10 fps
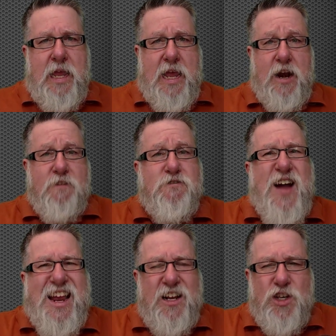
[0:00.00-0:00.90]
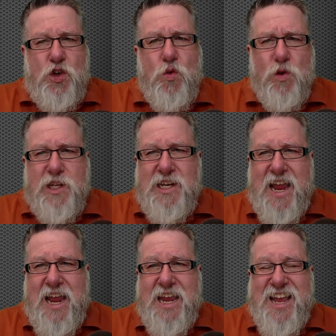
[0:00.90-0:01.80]
And our final tool
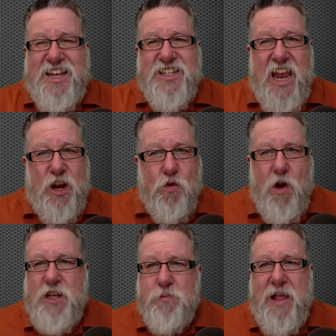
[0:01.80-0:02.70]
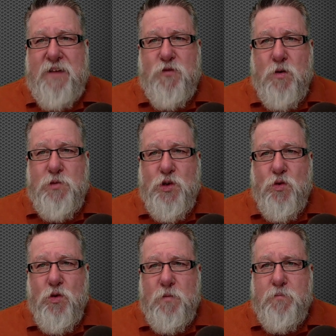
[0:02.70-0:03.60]
today is a cross-platform
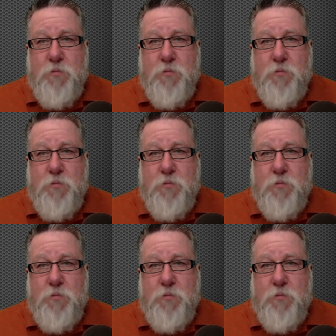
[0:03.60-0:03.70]
tool.